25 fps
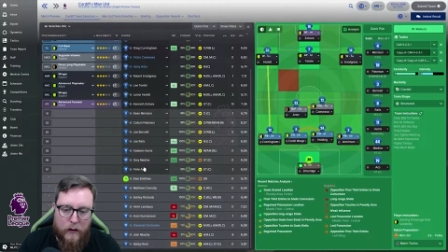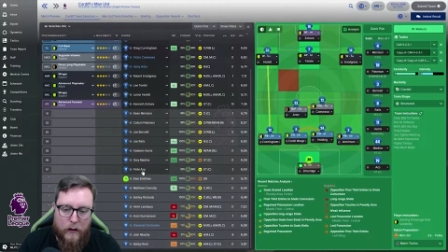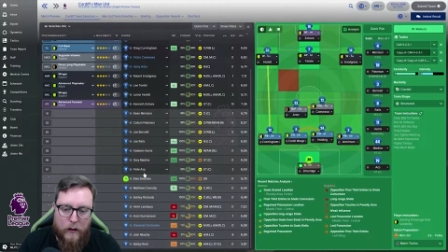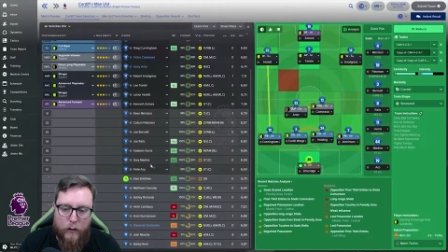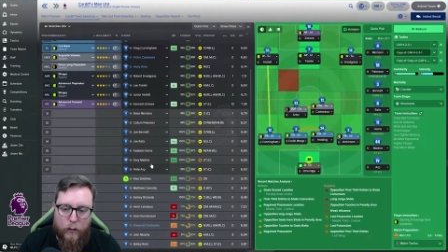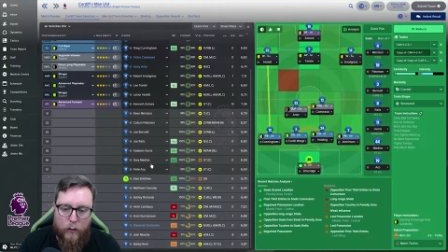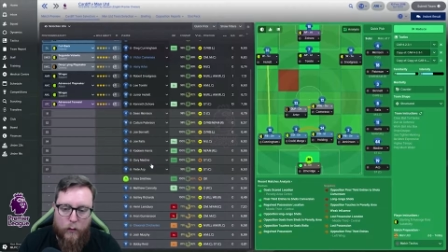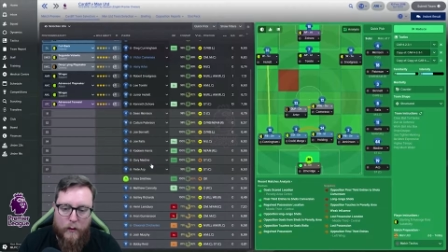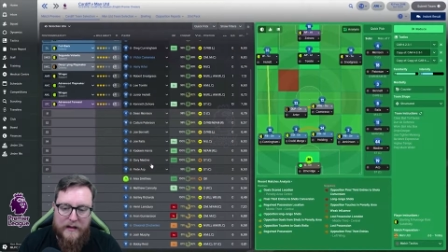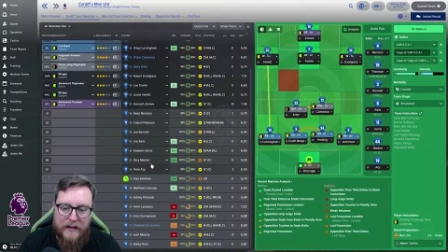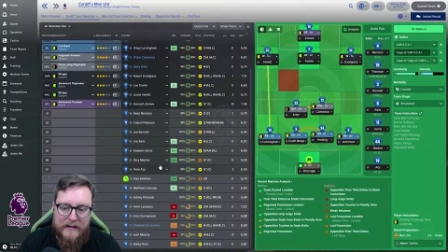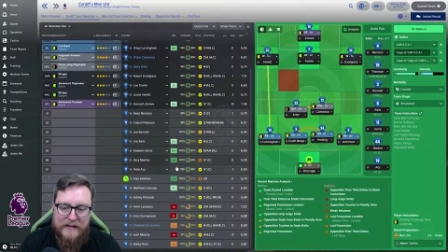
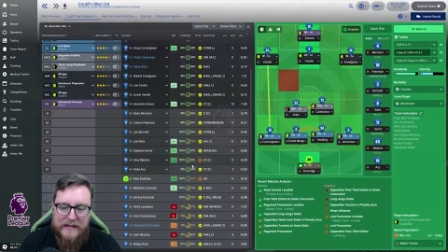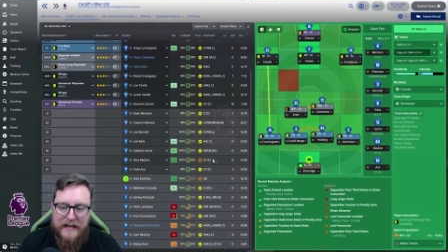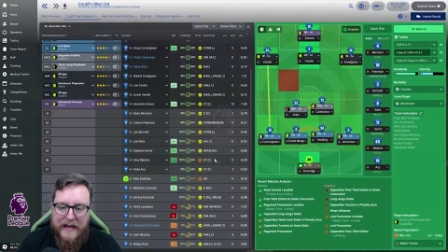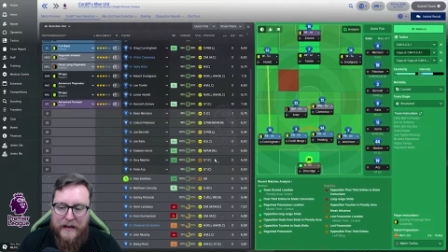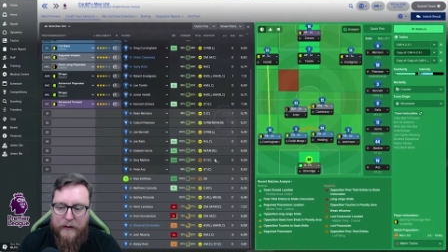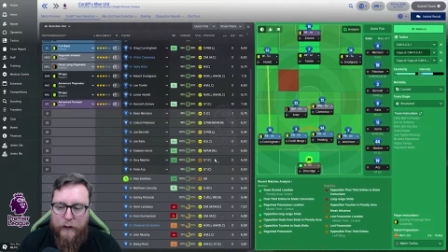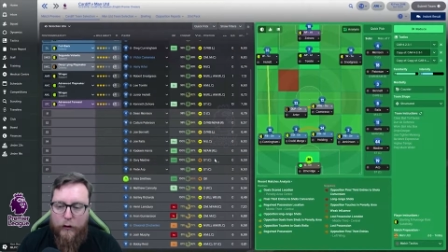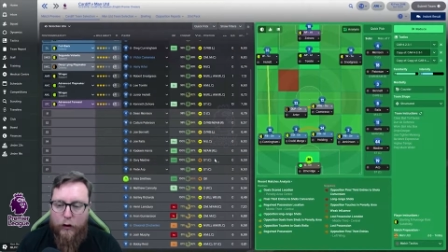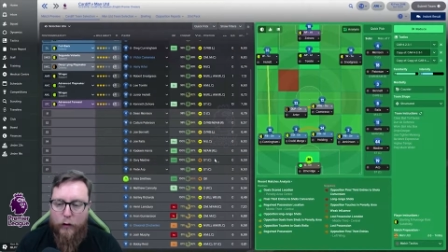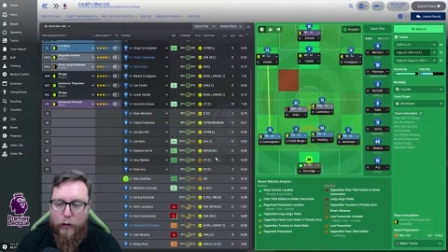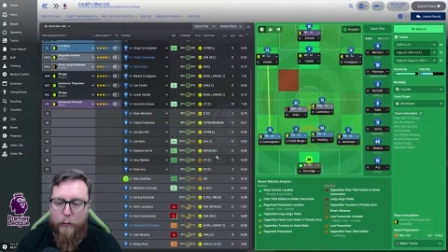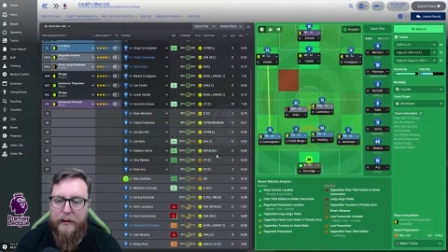when's that
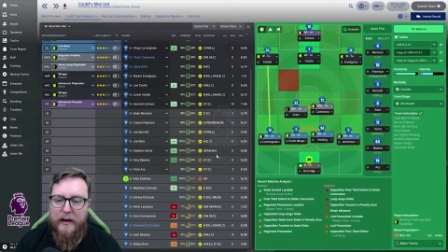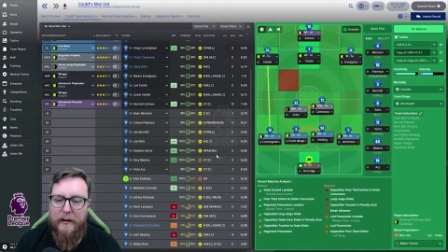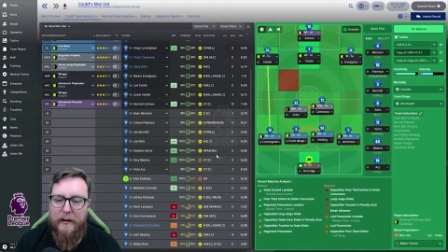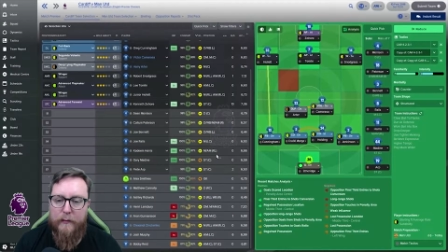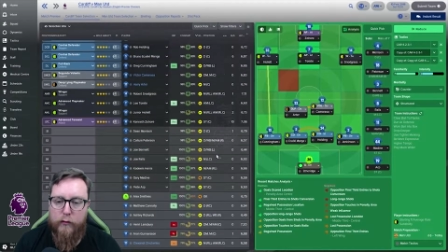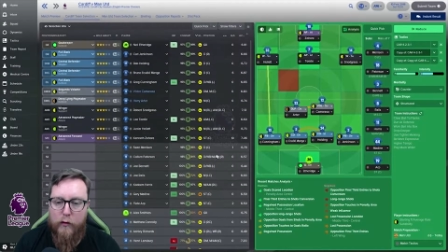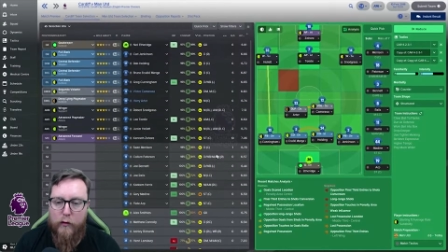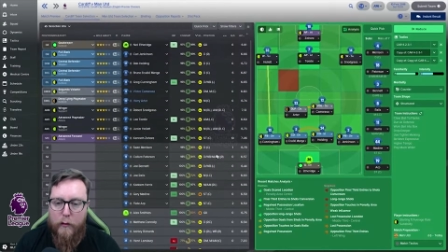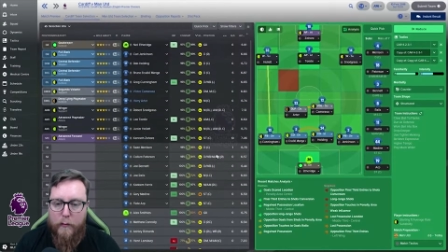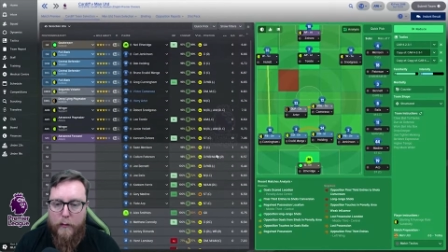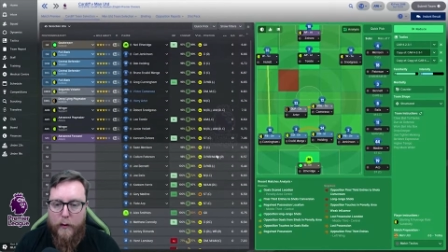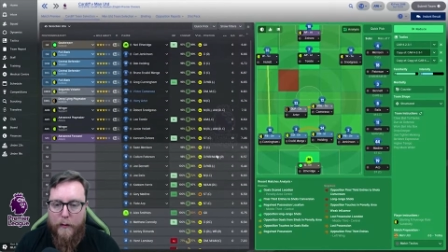not been a
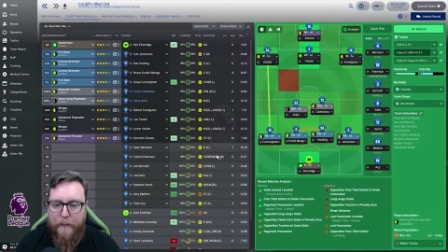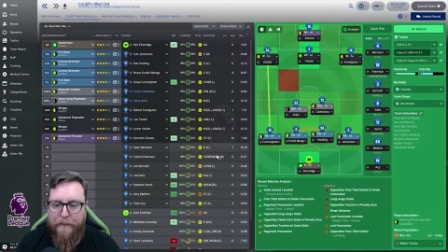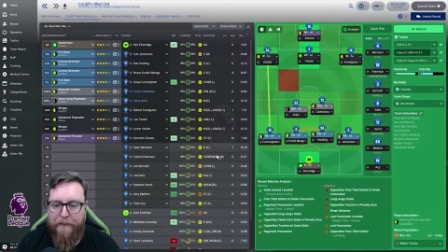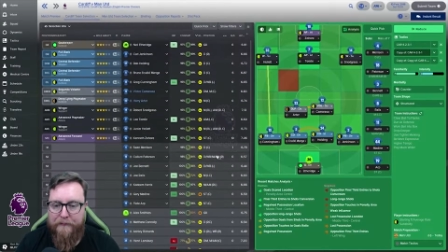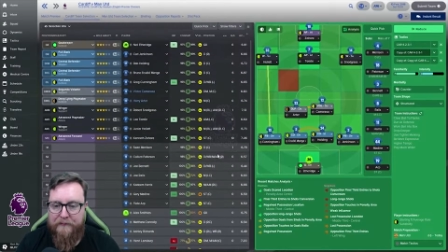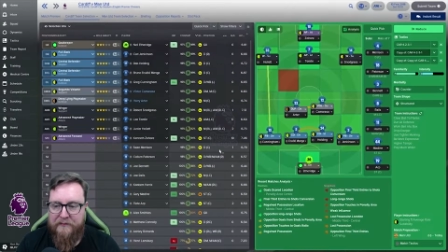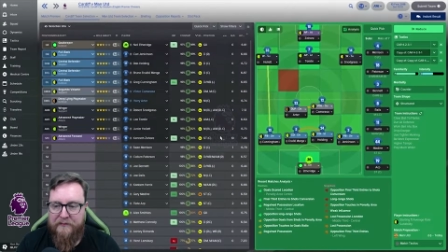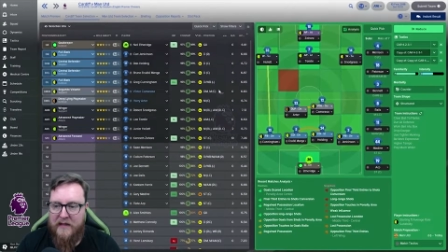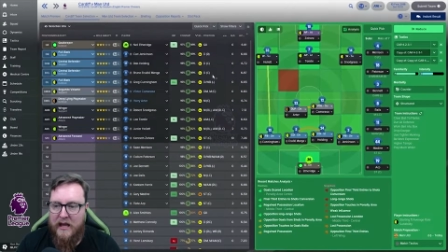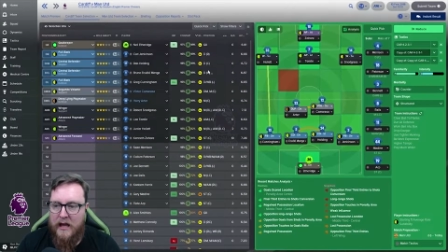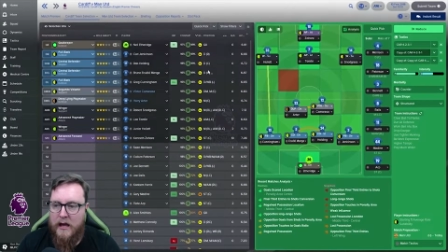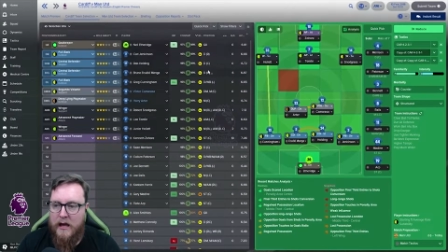problem?
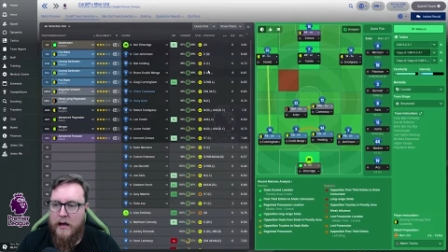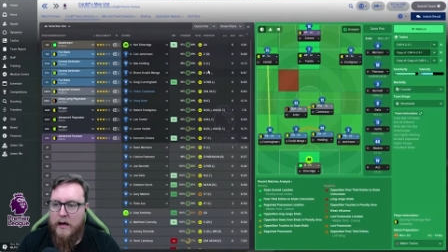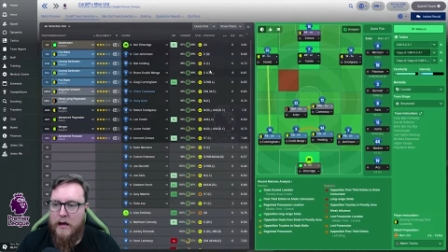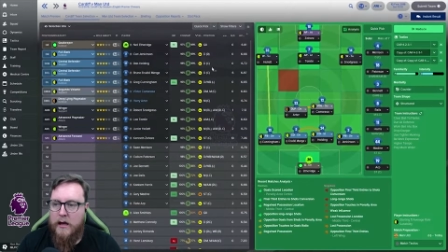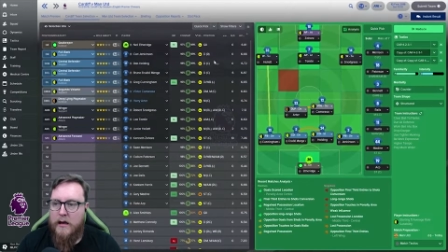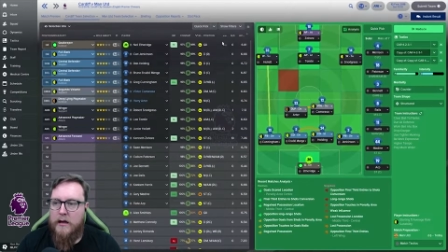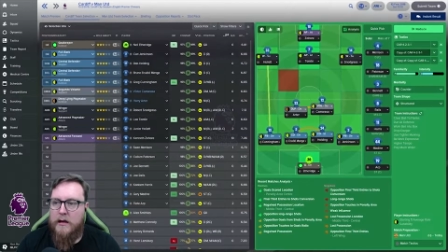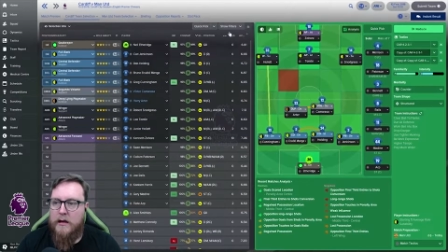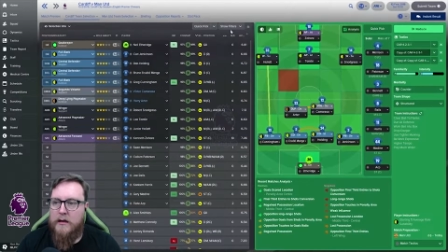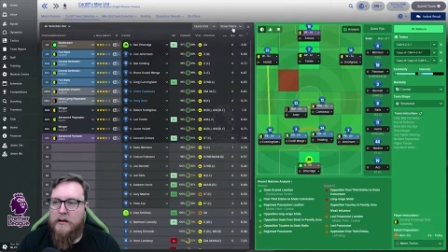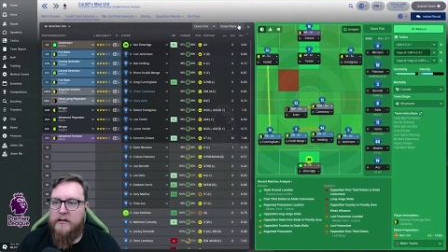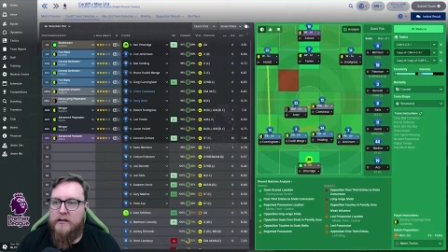
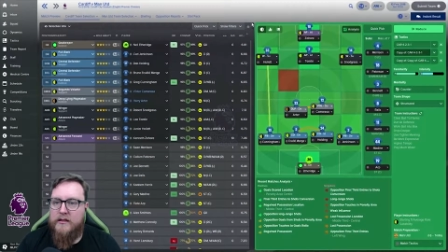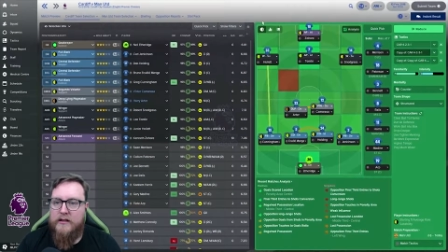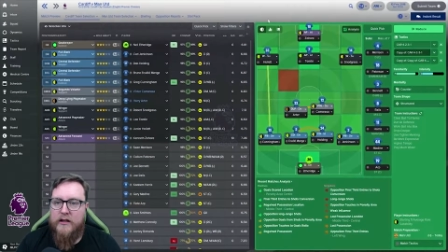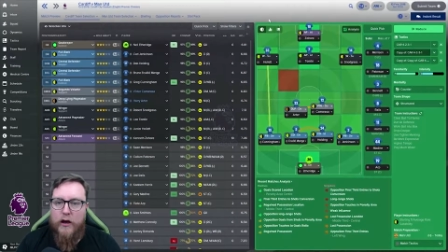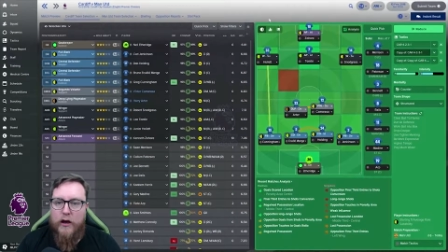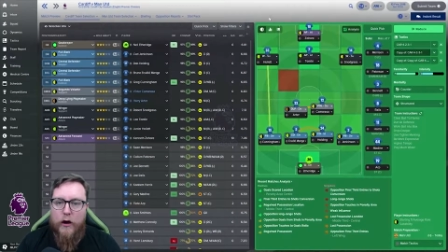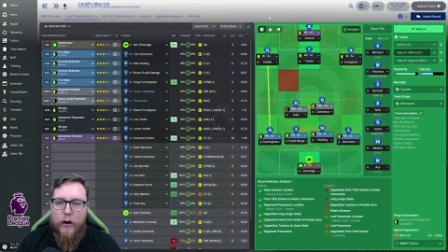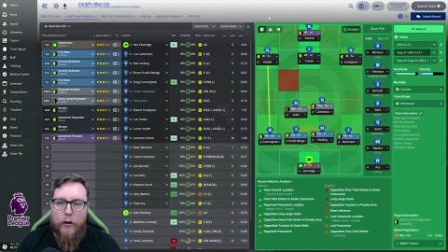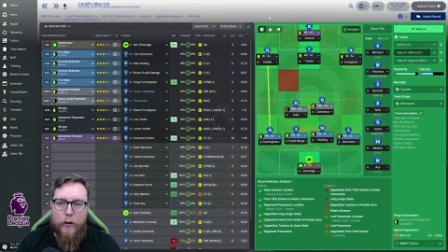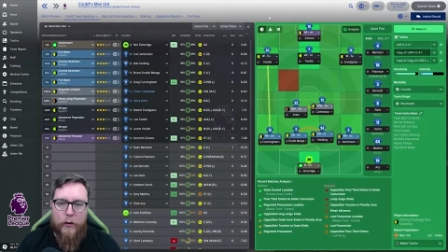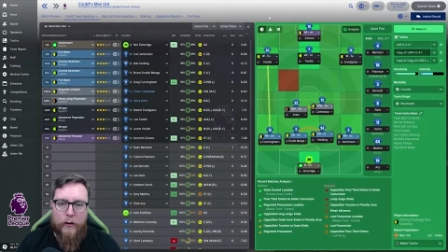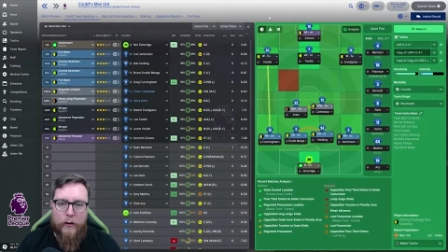
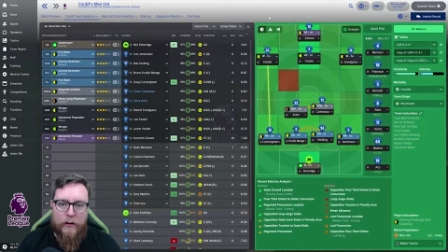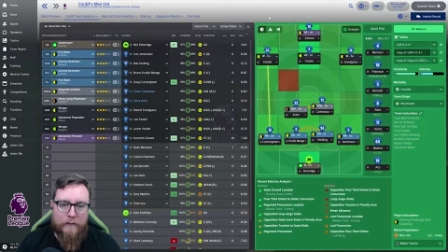So,